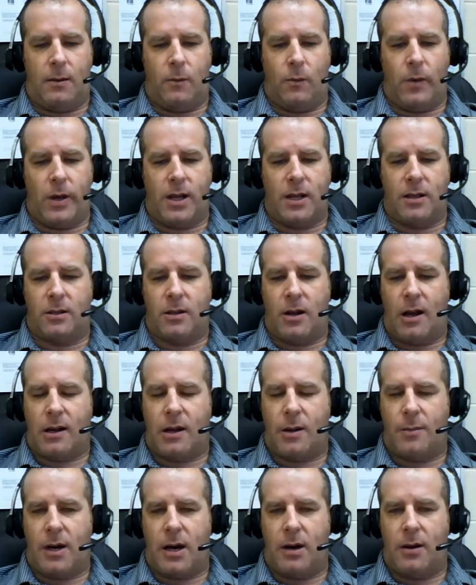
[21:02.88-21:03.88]
We can talk
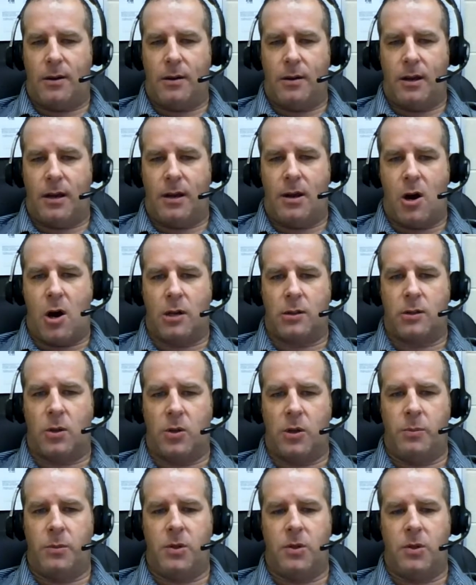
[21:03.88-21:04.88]
about an
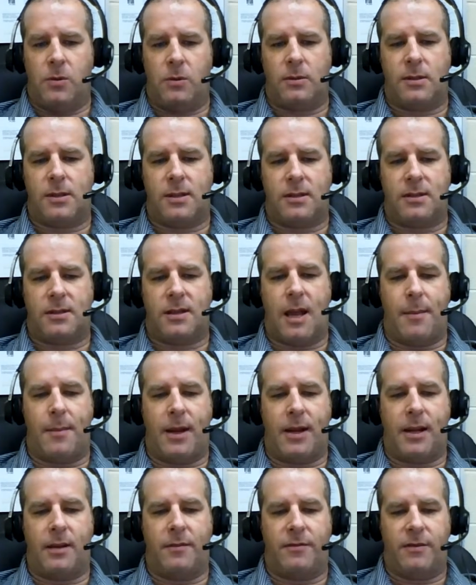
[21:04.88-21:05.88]
autoimmune
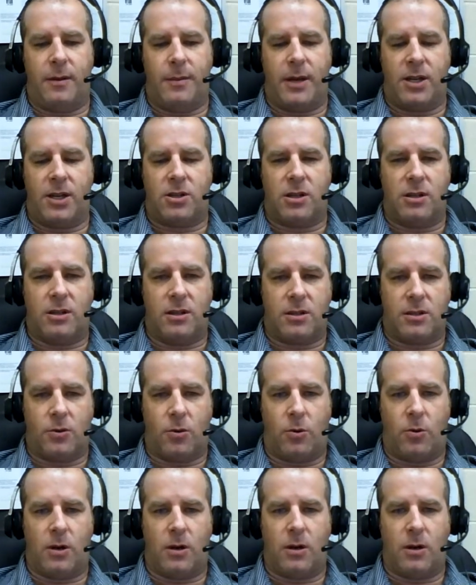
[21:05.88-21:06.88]
systemic inflammation
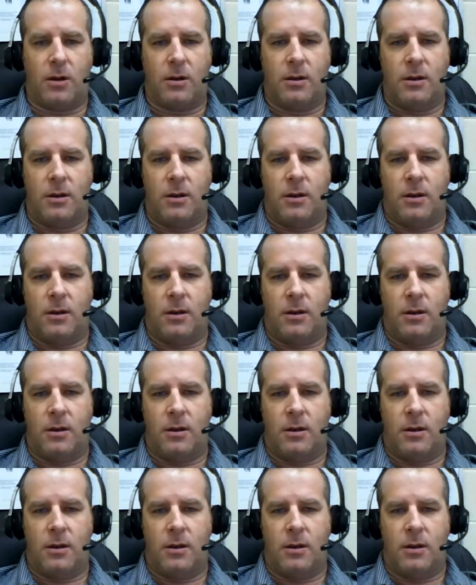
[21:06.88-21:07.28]
disorder